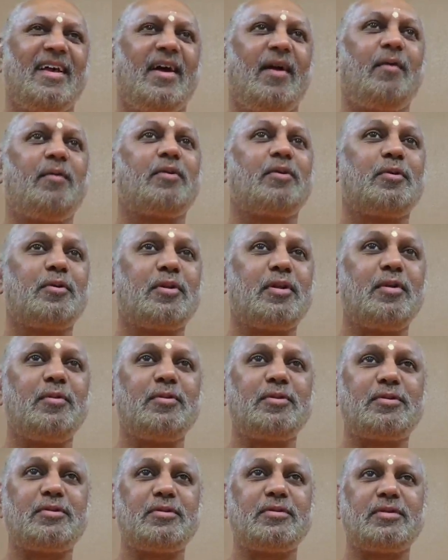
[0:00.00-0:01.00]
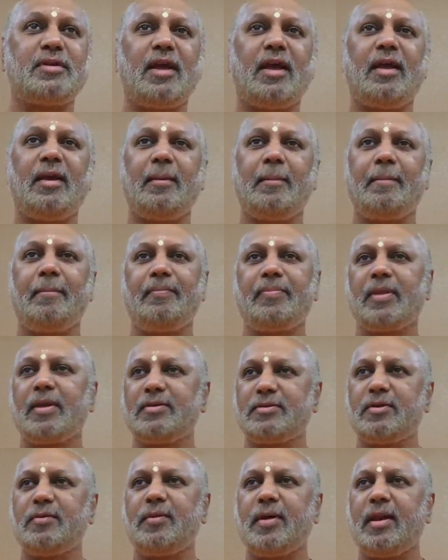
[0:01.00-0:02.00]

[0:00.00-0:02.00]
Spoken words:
Our Gurudev used to say, so